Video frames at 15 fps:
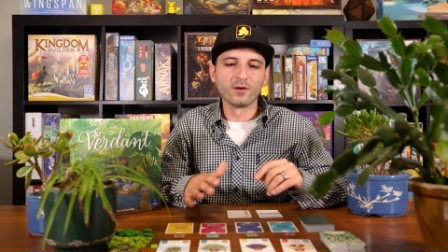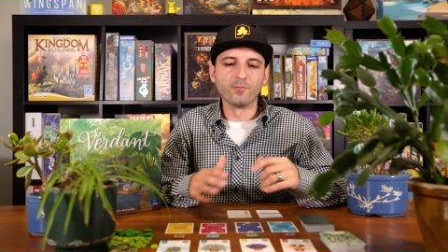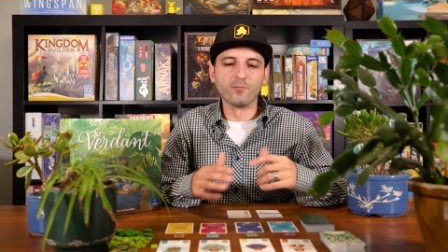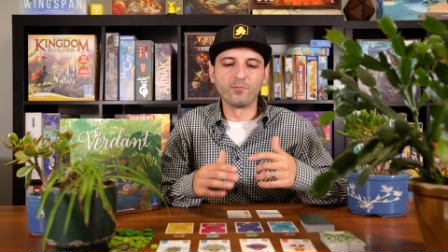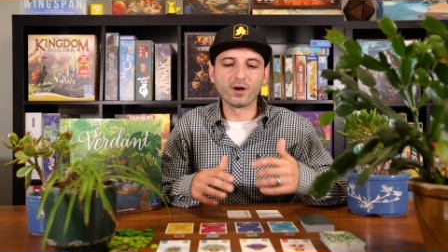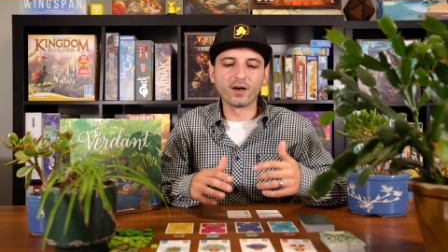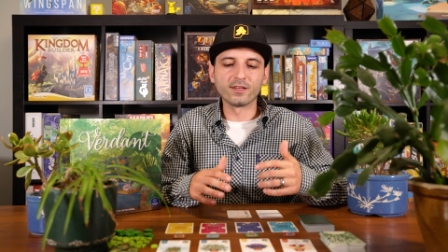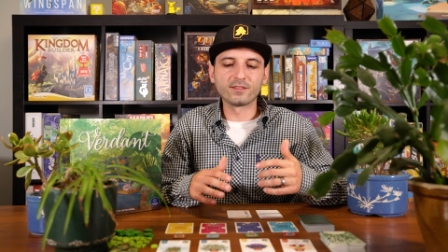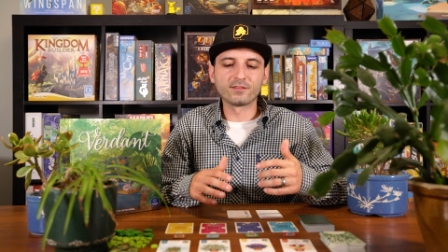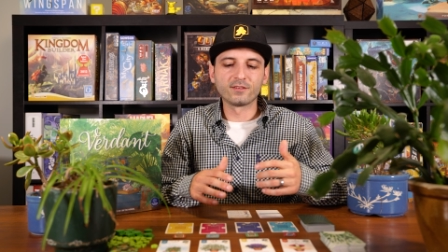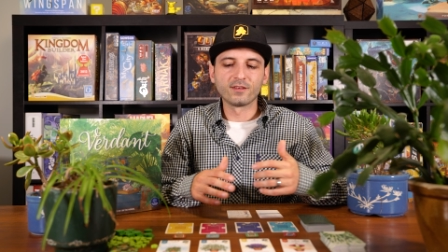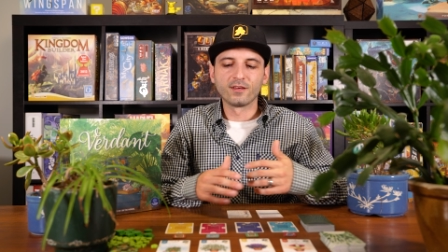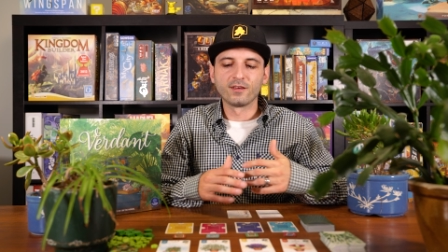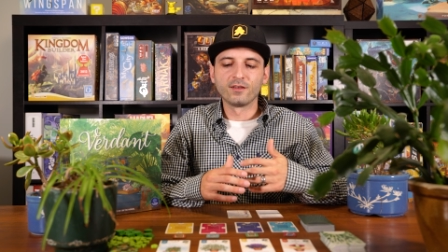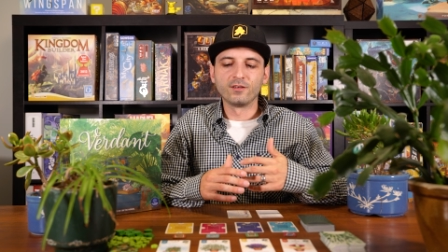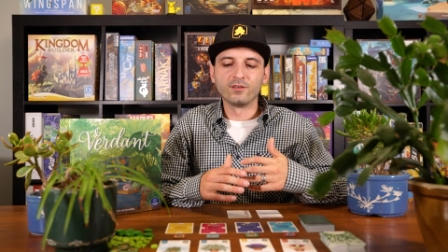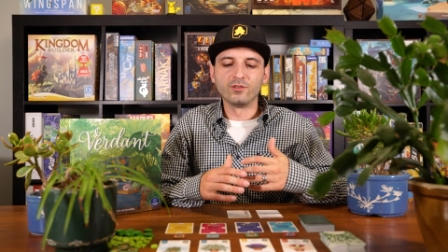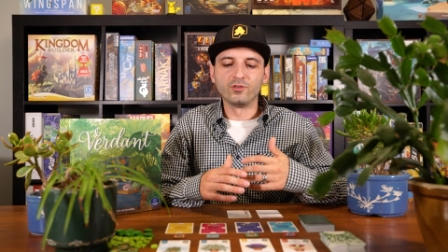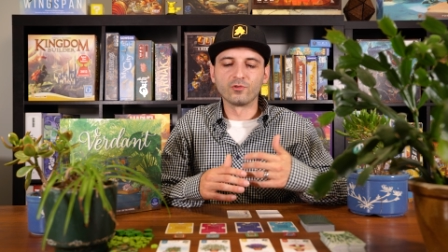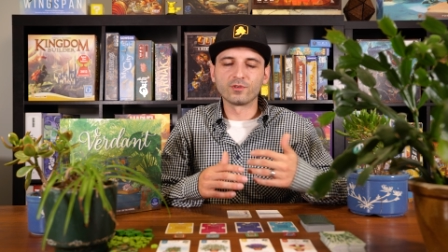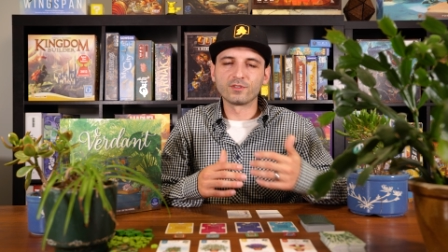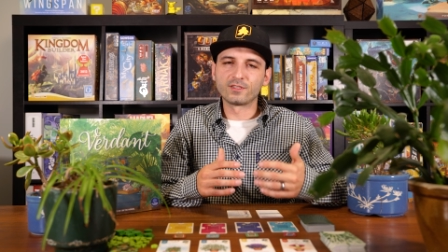but
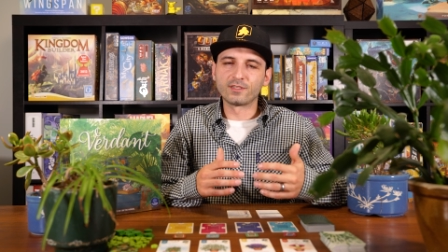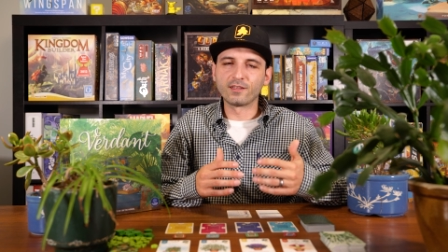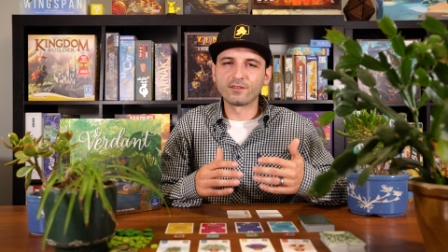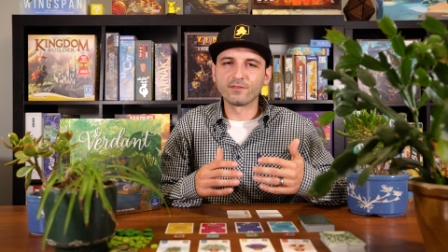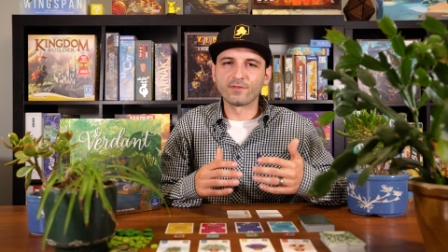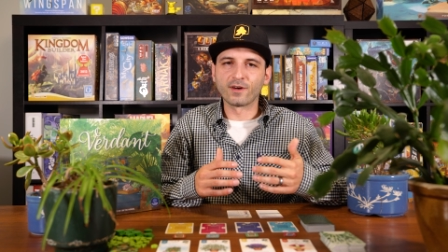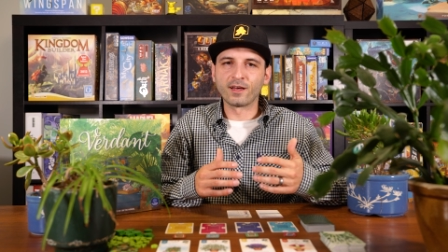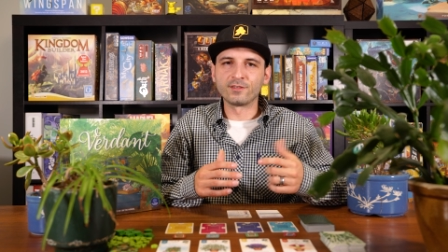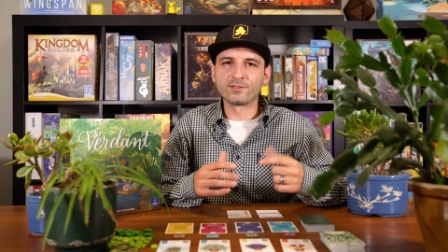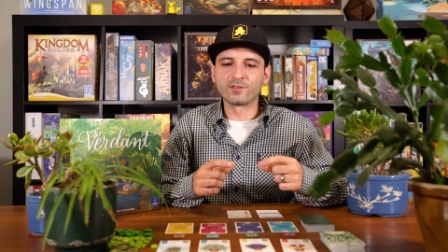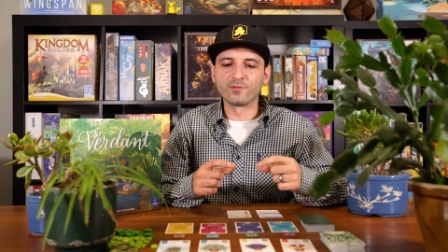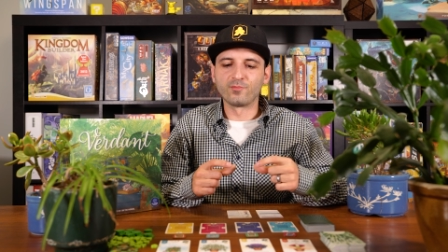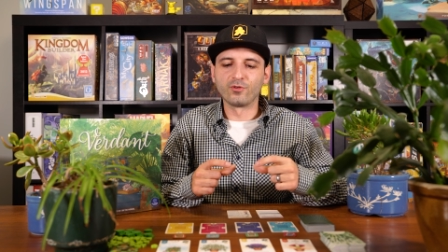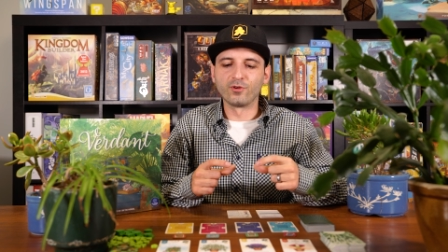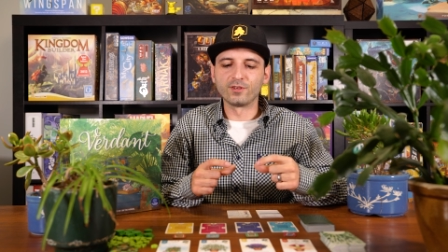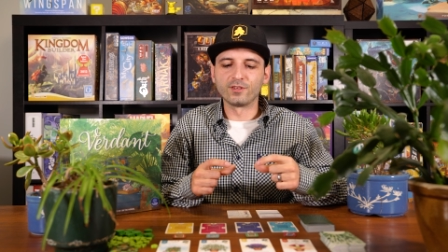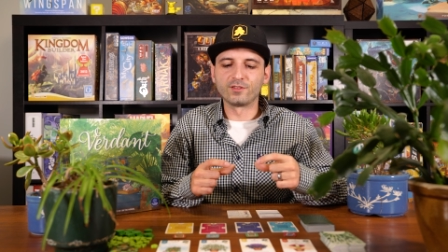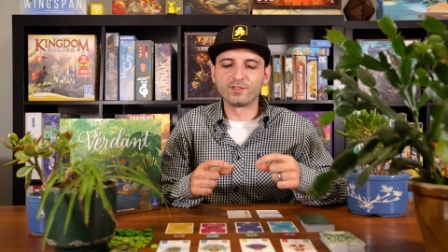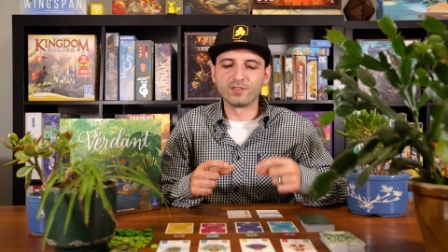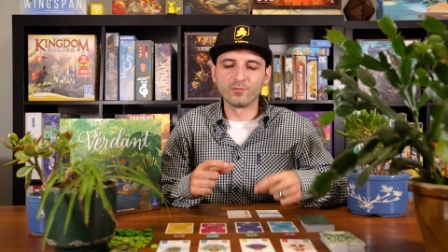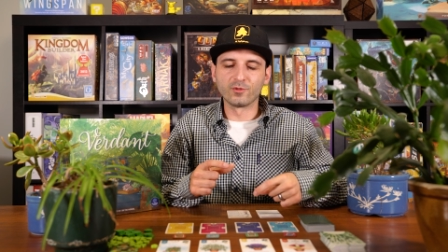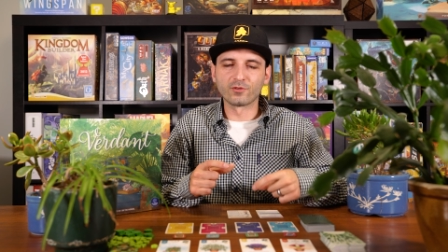you're incentivized to put
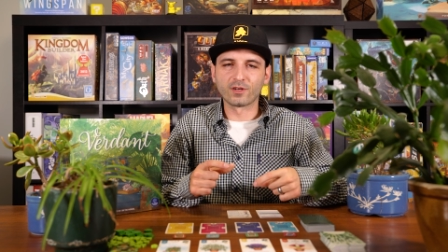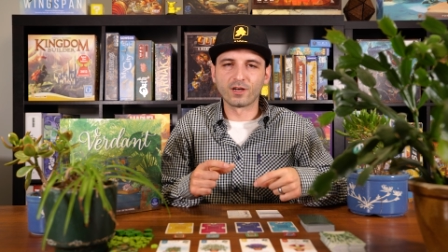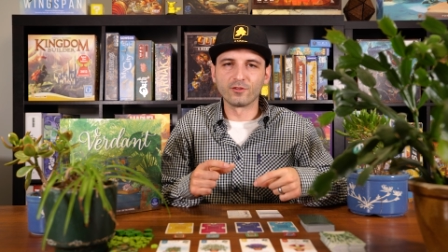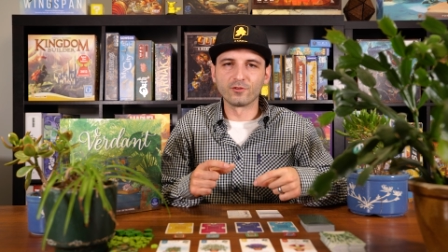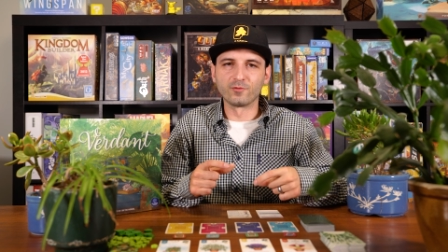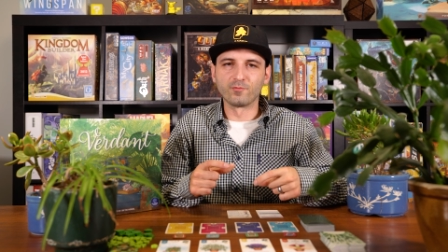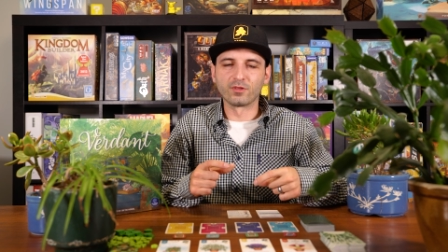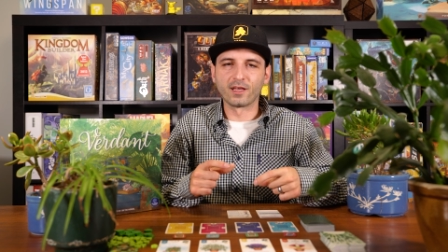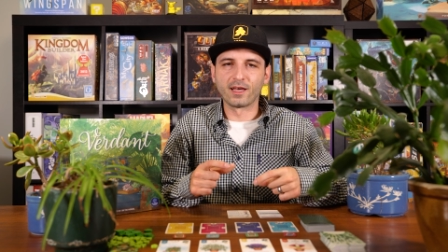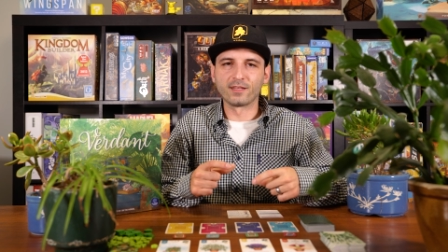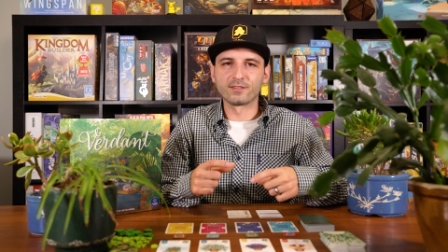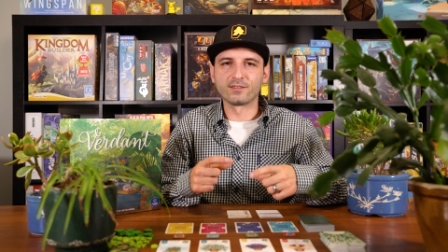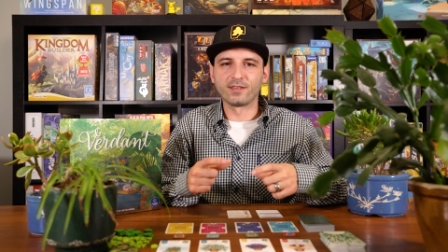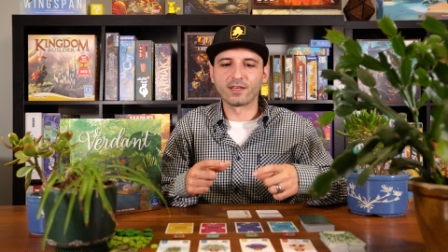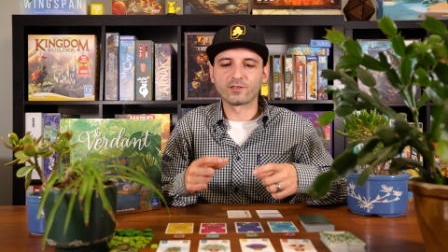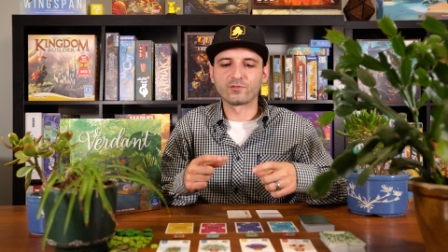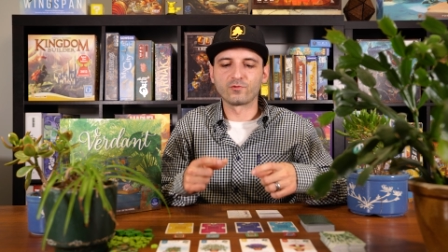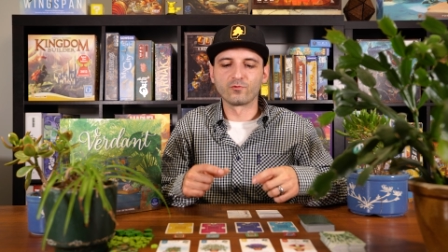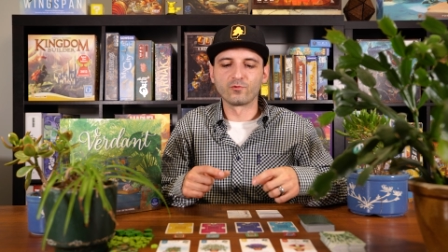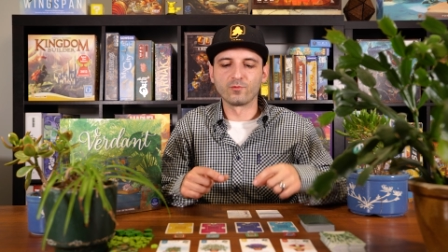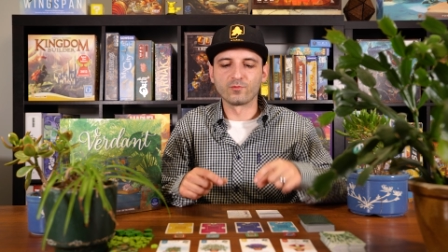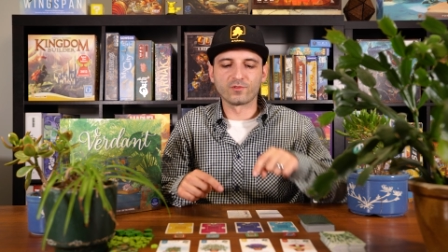similar colored plants next
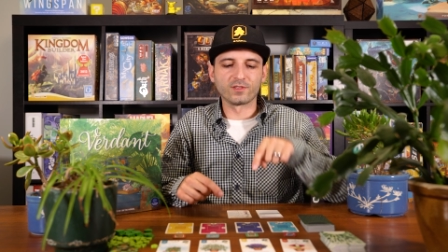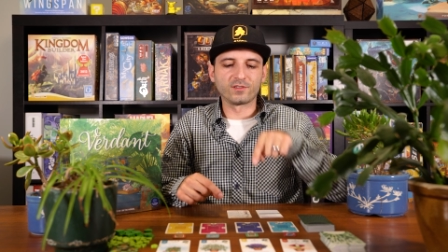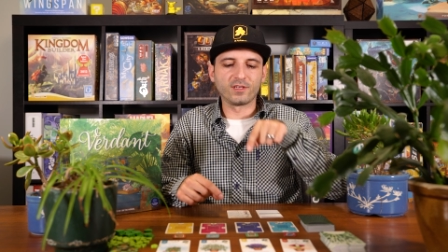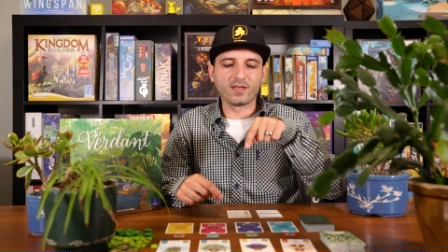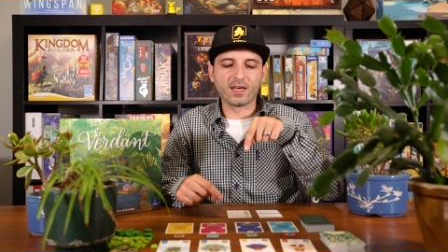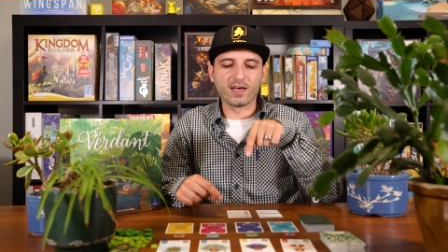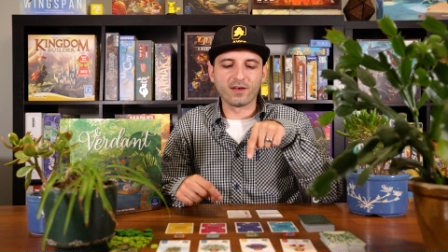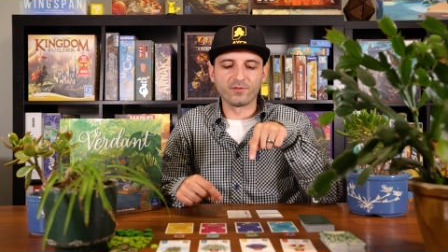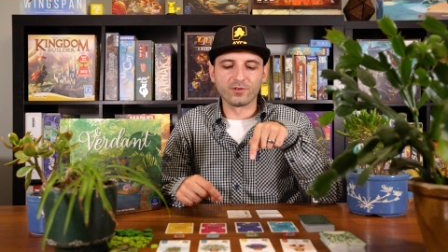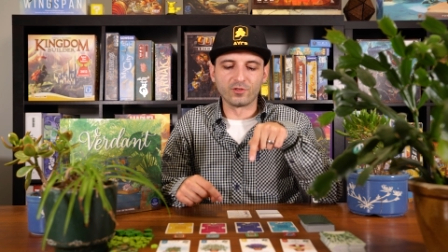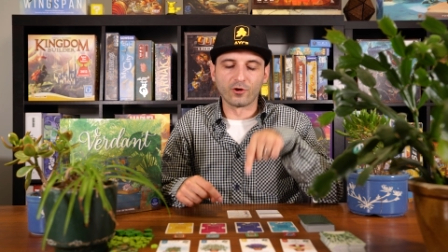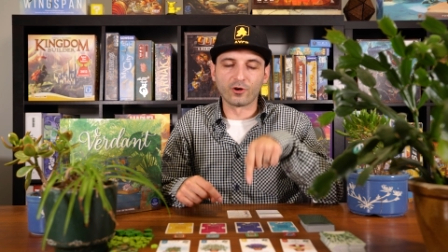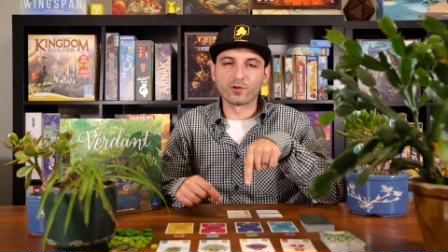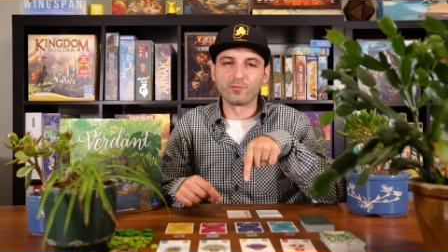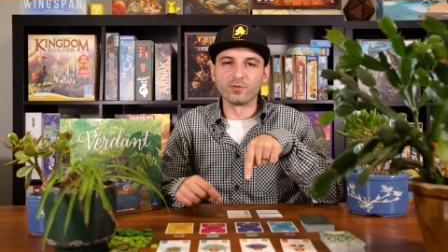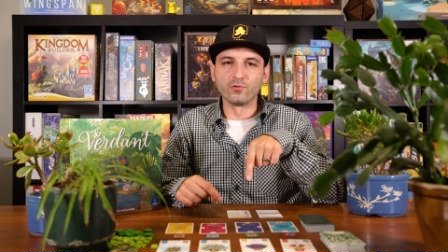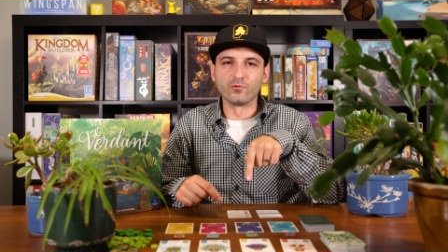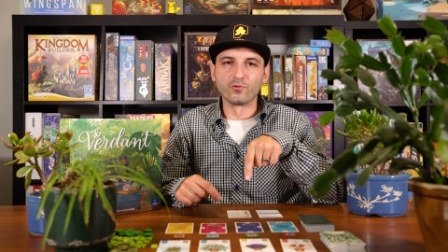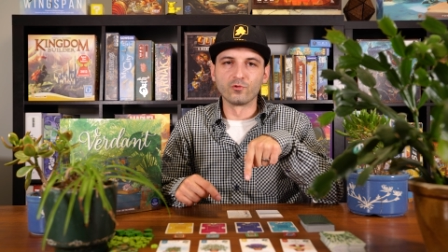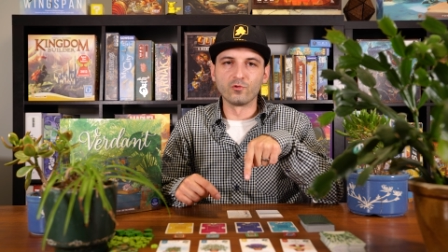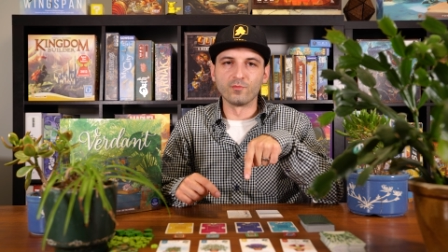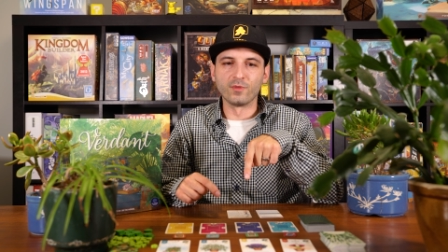to a room. So let's say I have a dark blue
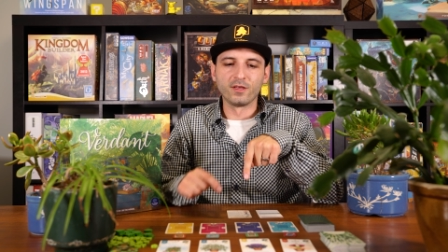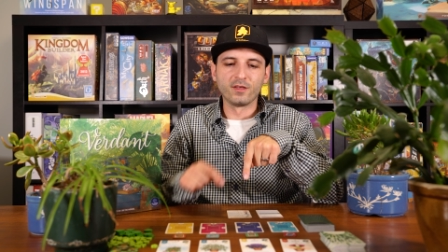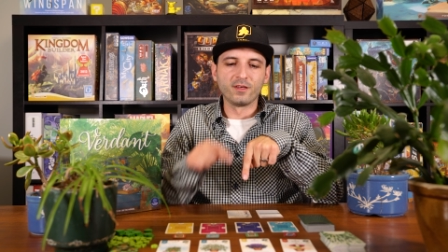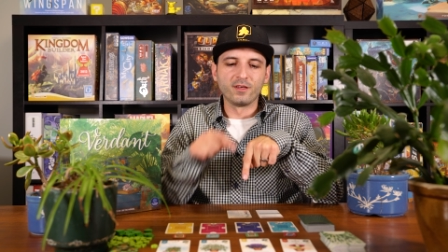room.